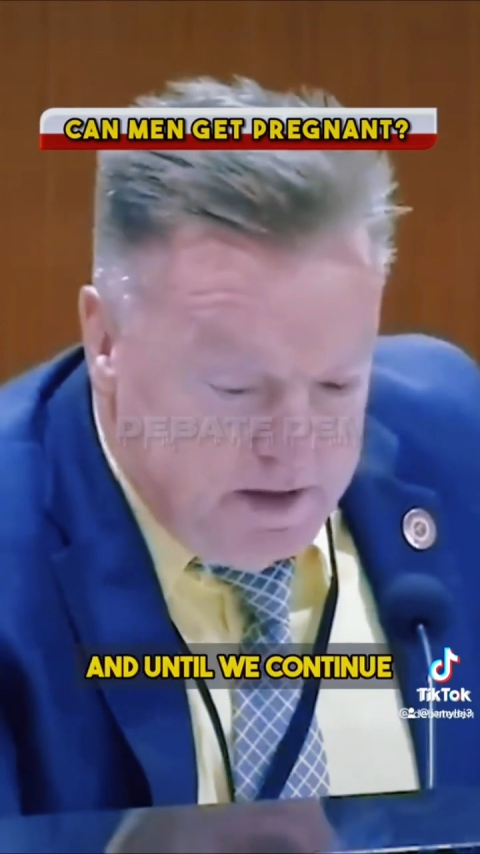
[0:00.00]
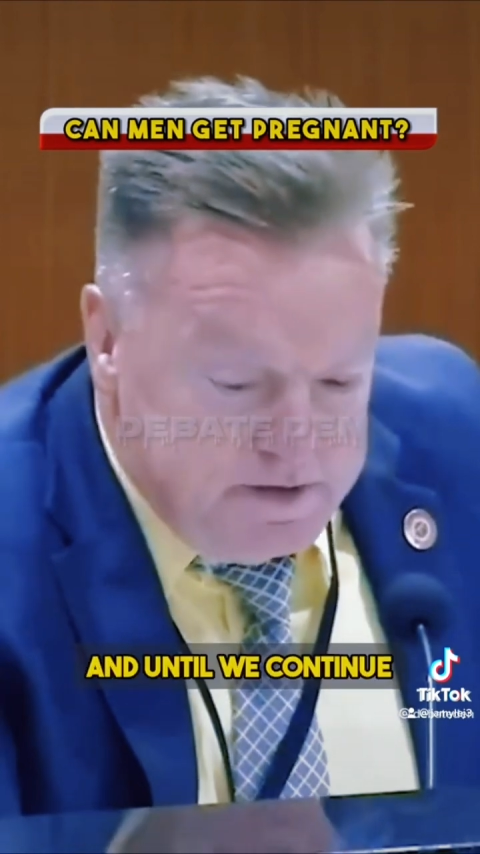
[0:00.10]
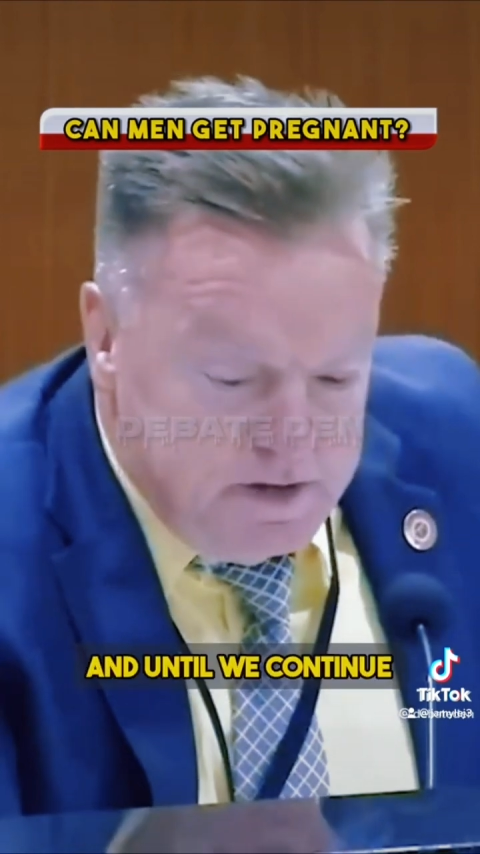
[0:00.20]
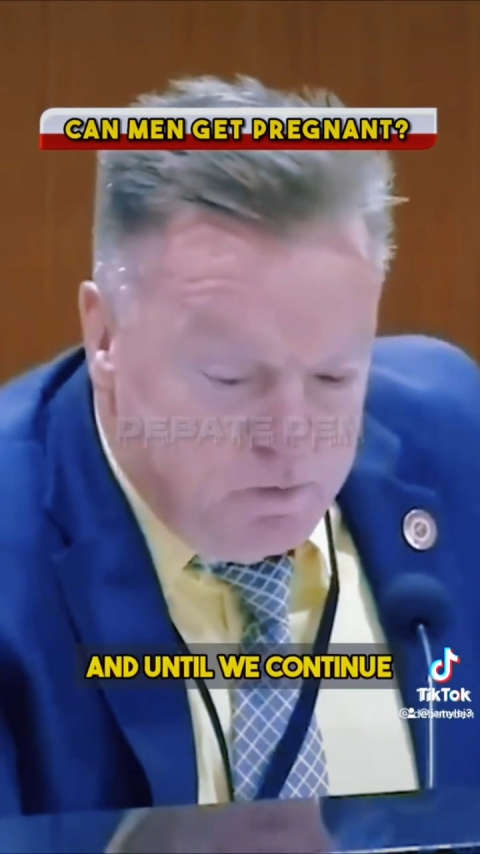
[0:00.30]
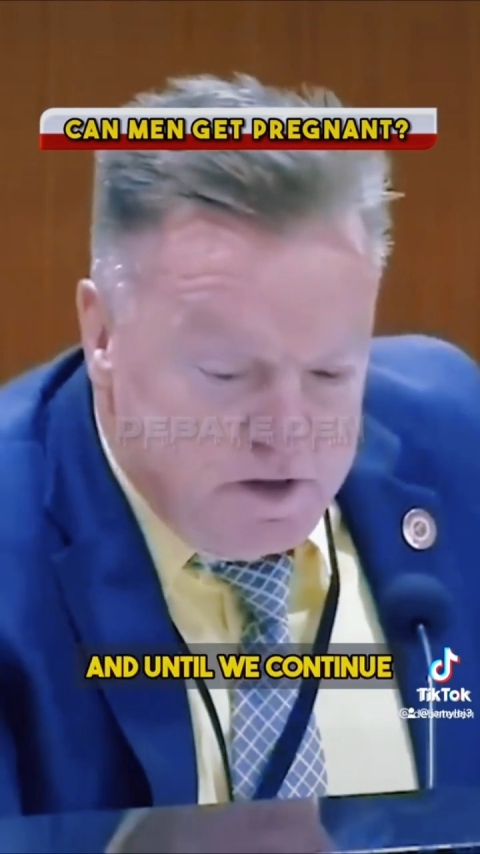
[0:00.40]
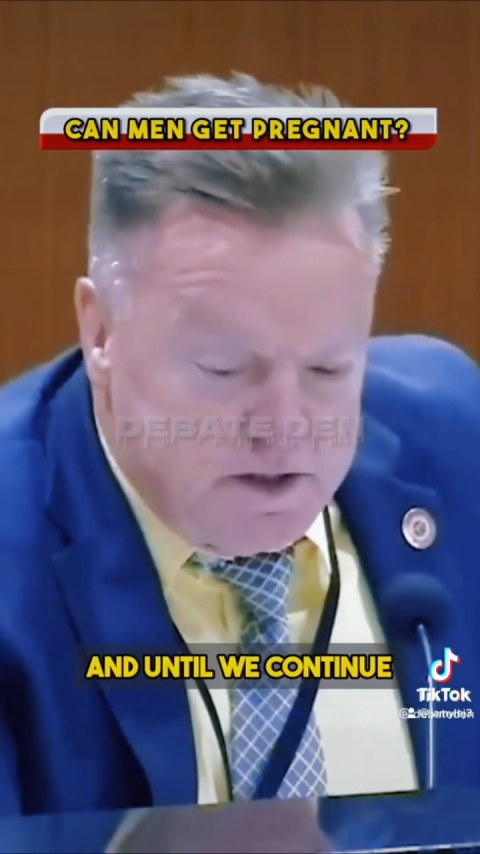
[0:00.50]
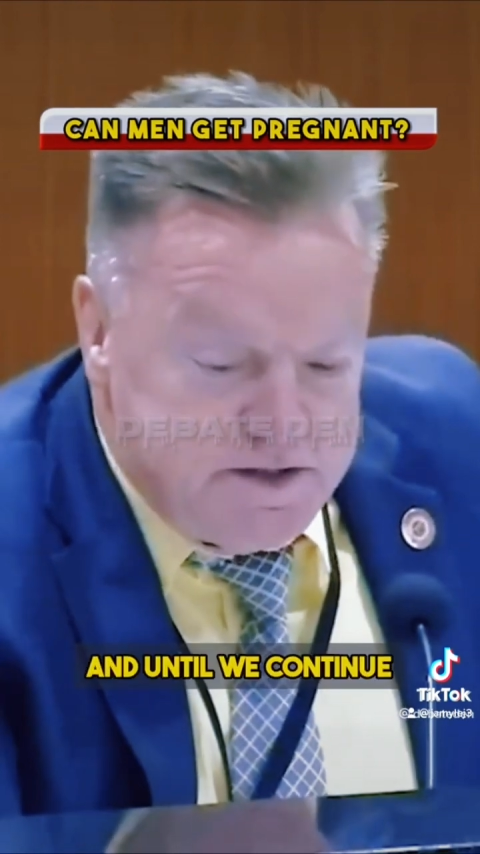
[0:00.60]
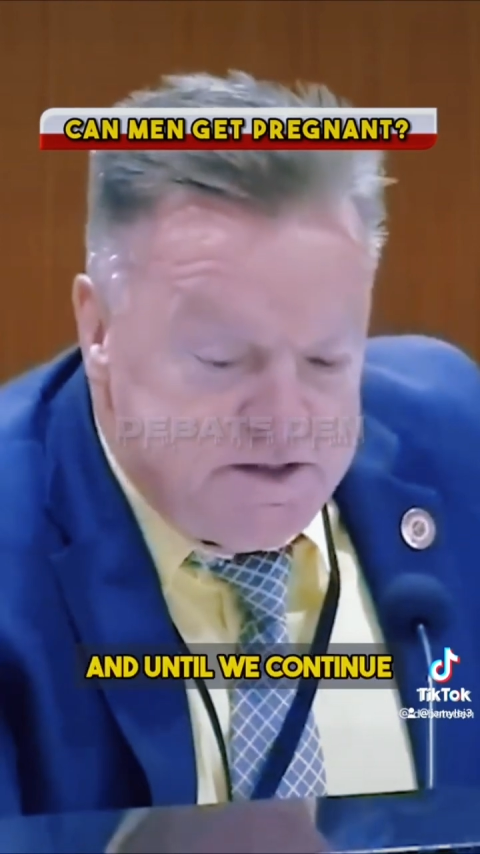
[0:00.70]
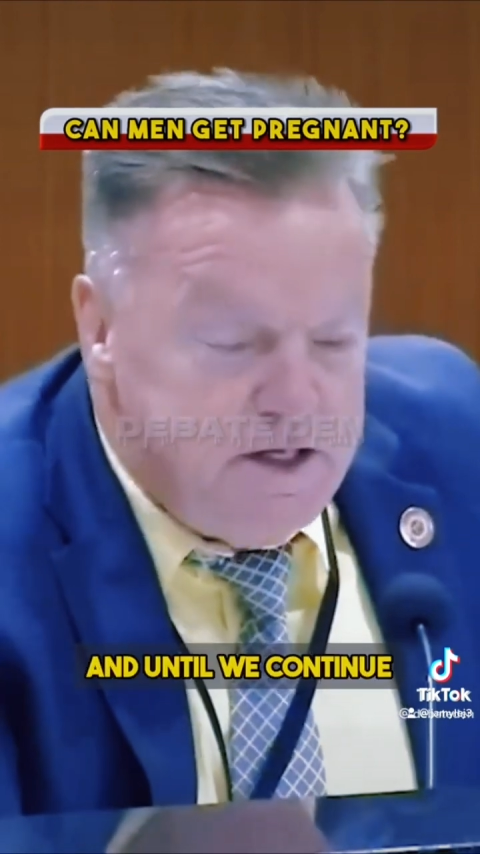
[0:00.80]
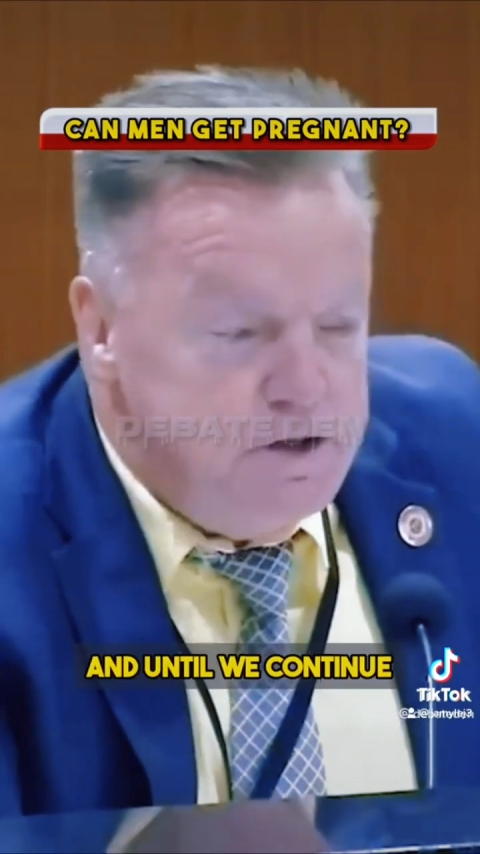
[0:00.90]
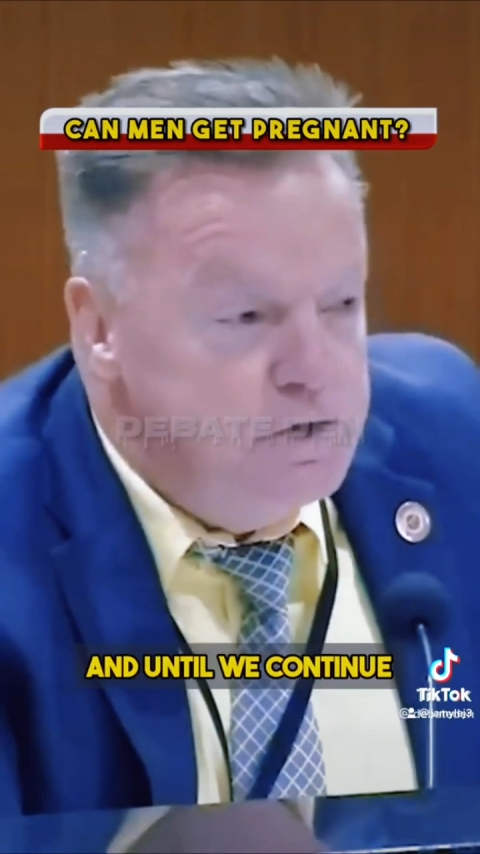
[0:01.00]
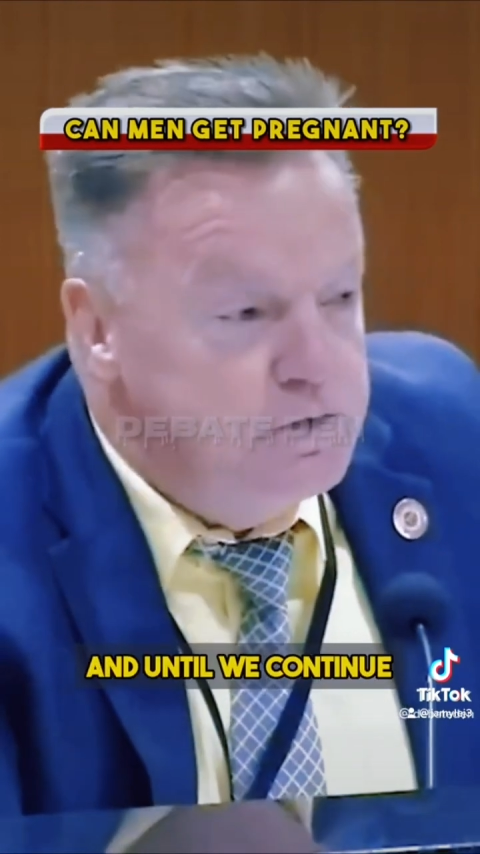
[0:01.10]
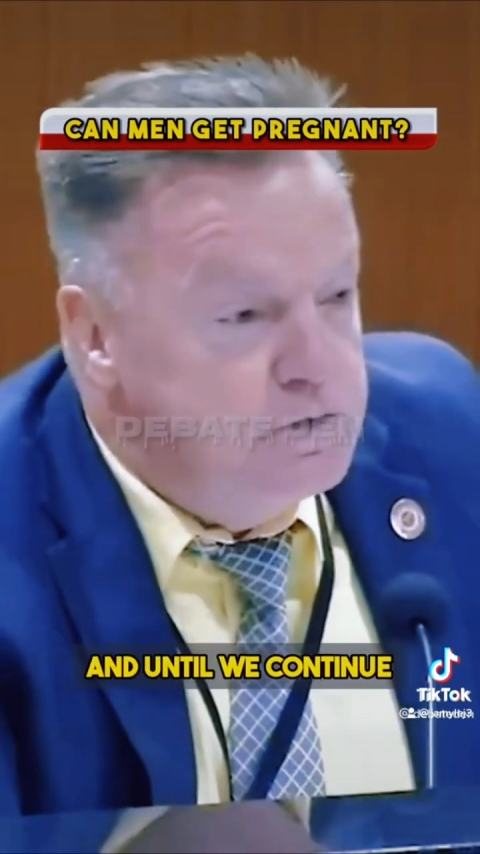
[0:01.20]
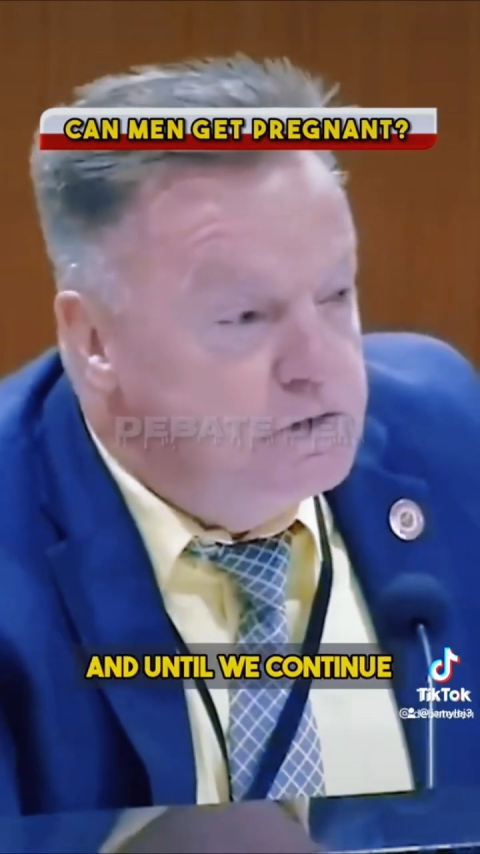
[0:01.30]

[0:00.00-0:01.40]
and until we continue